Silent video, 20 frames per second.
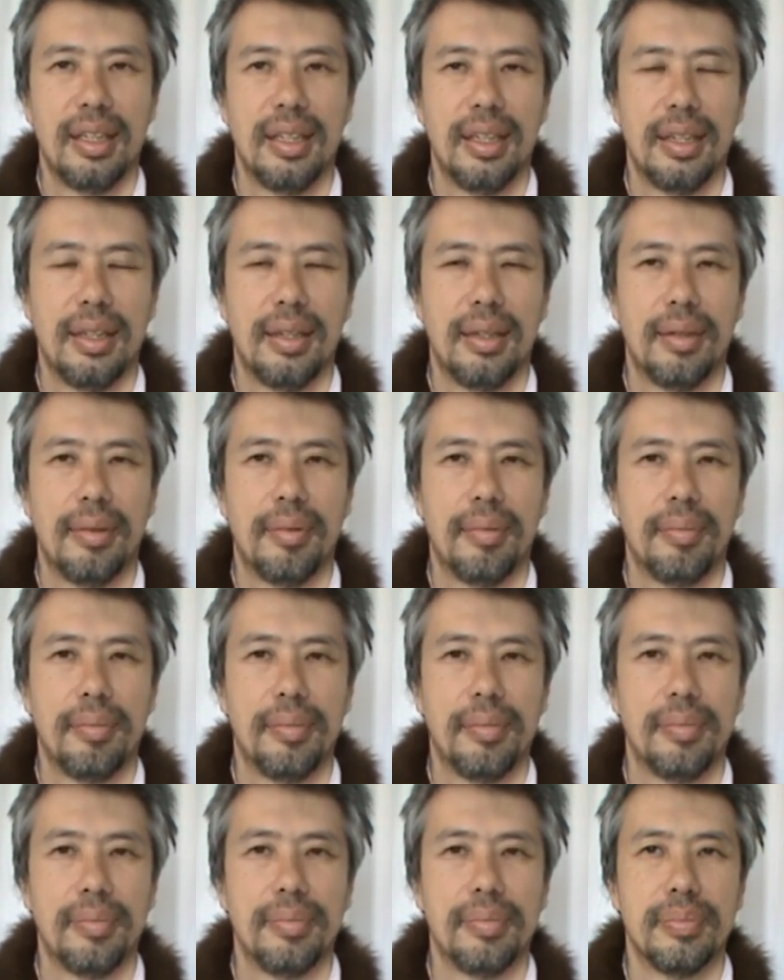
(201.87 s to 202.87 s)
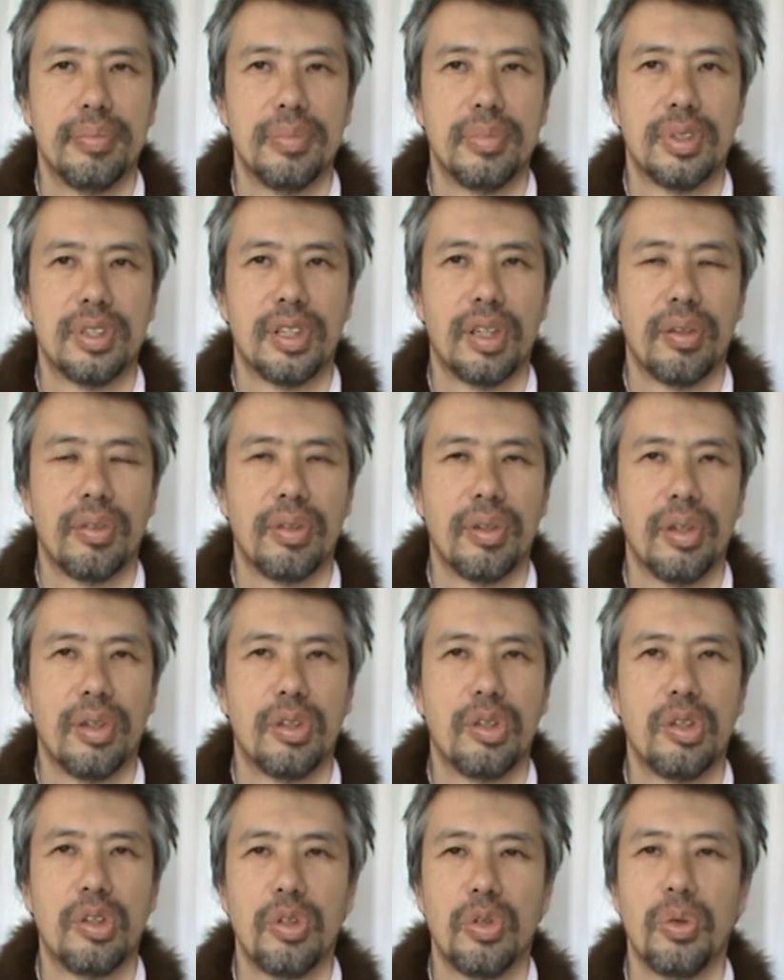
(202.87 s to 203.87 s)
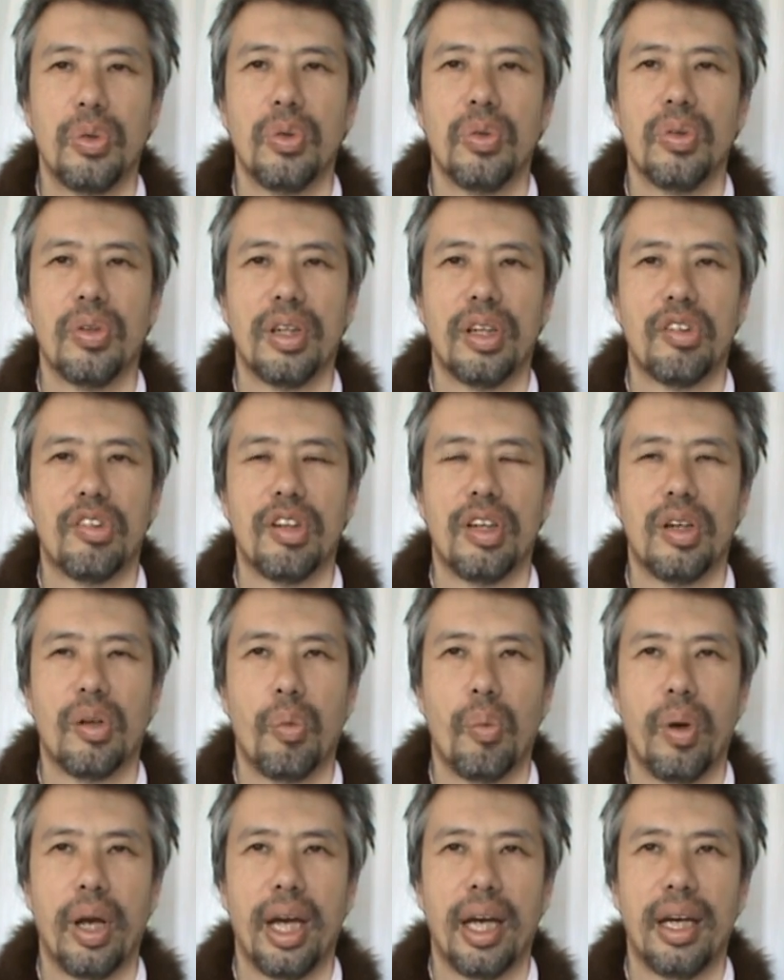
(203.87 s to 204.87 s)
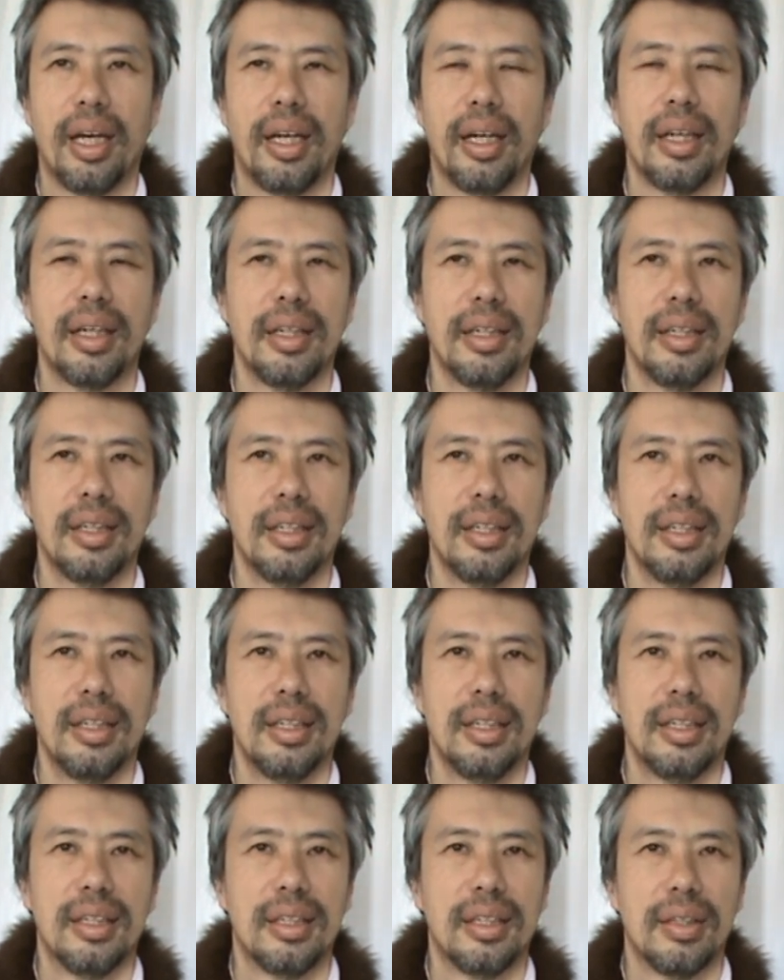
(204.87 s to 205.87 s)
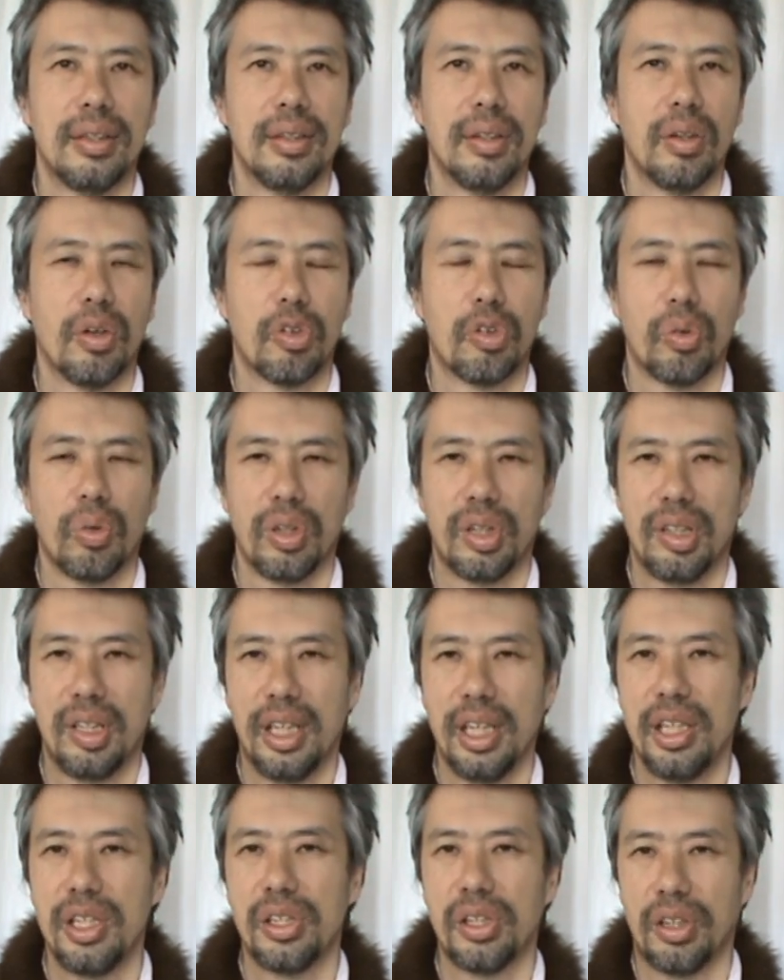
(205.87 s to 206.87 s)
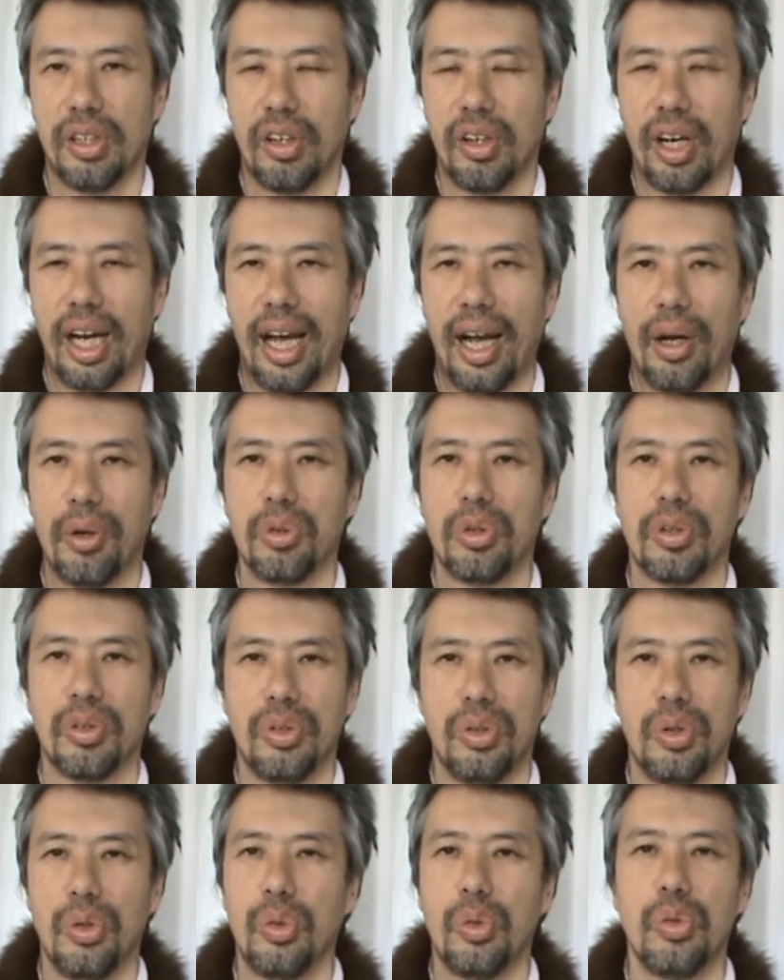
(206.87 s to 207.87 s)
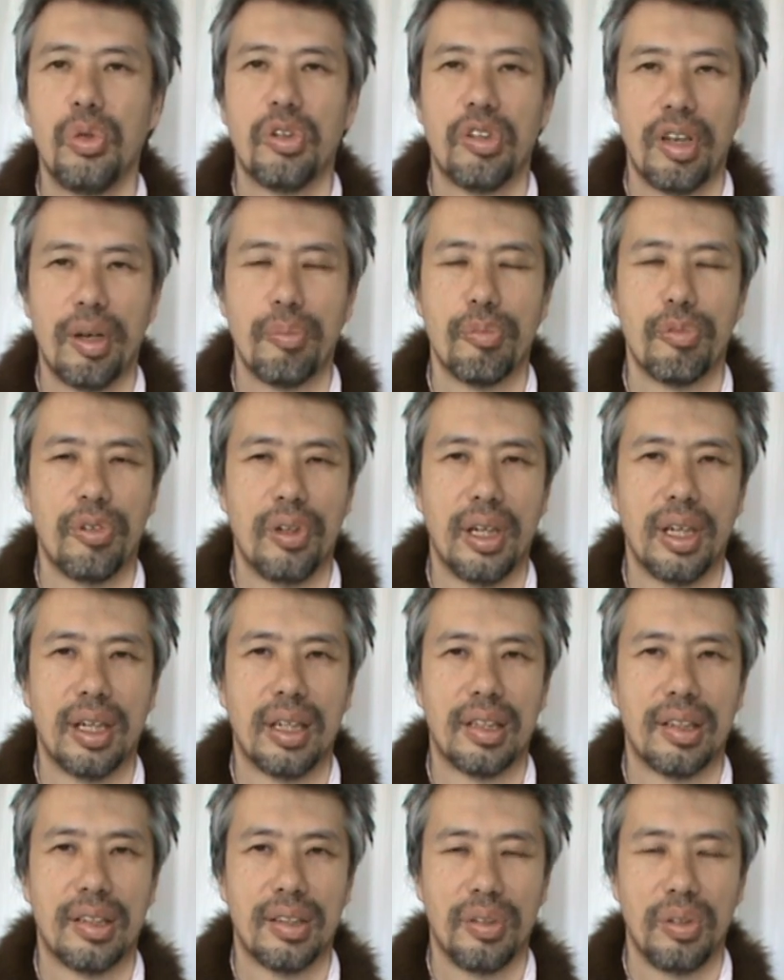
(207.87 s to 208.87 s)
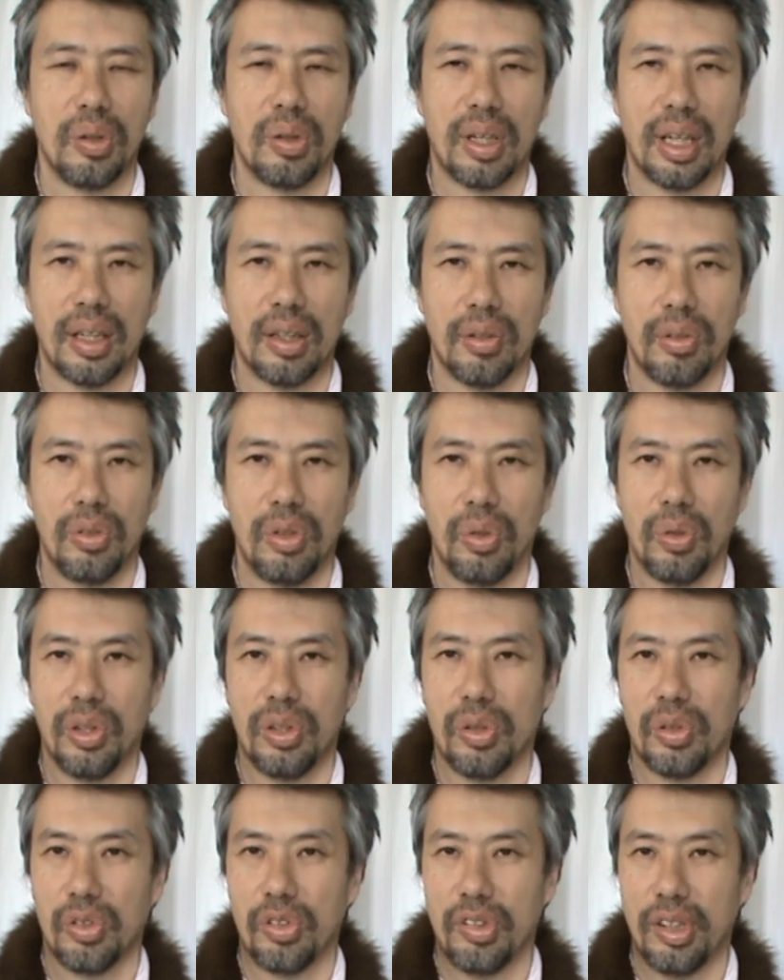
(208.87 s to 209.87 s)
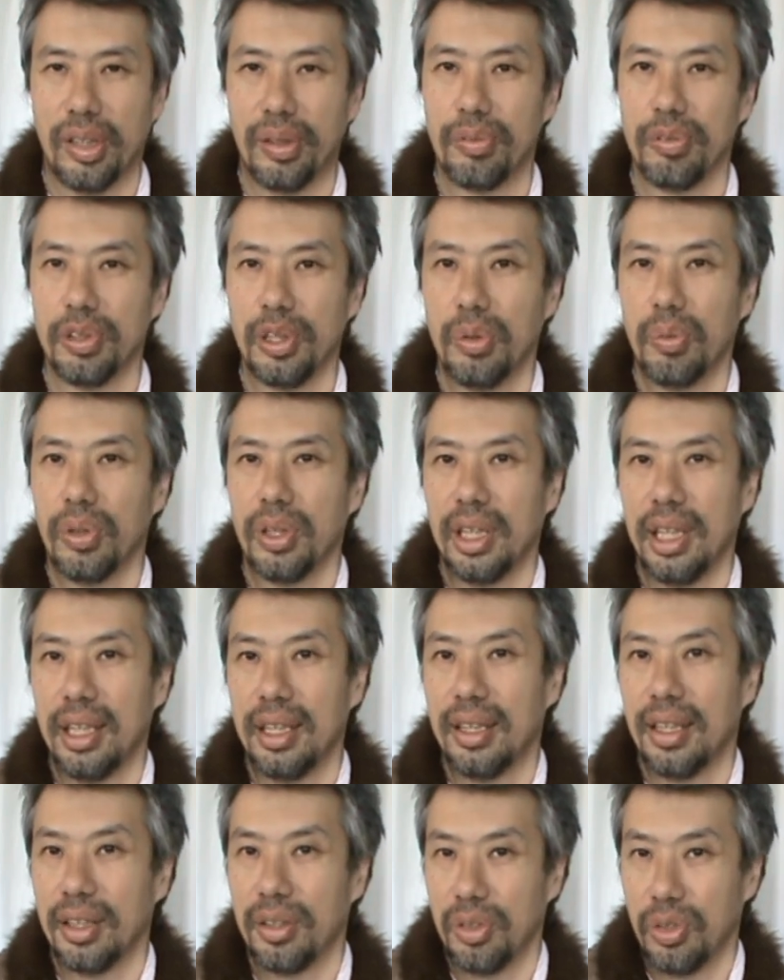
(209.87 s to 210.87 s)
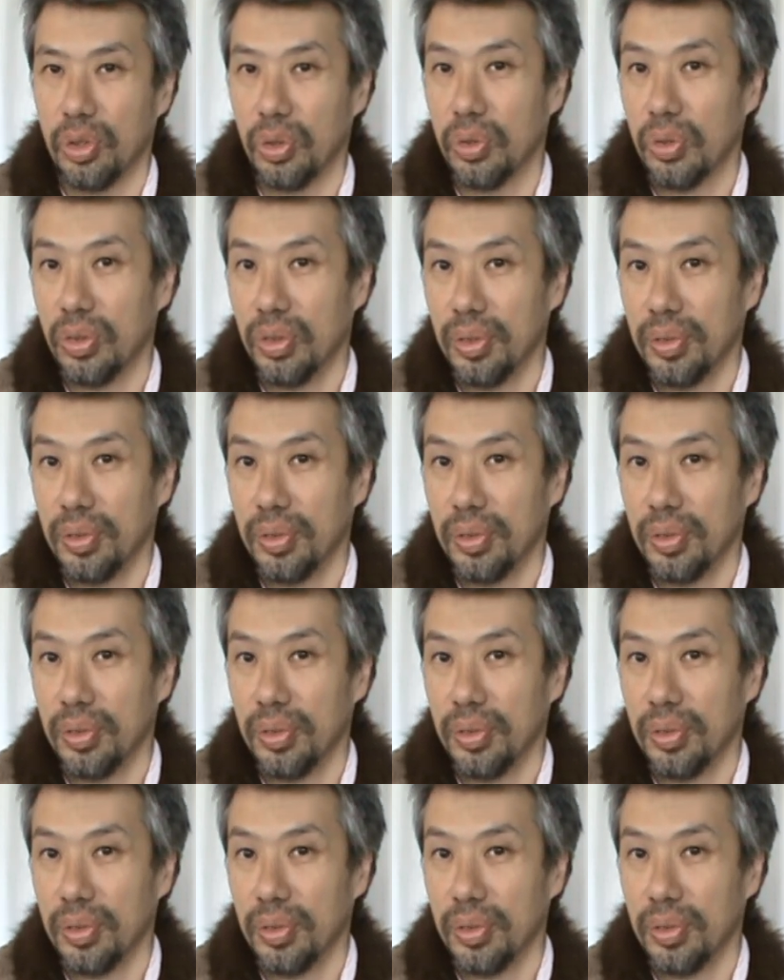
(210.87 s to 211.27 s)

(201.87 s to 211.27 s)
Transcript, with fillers: Um, so a tool is in a way uh, also a teacher how to do something until you can do it yourself. You will need that tool.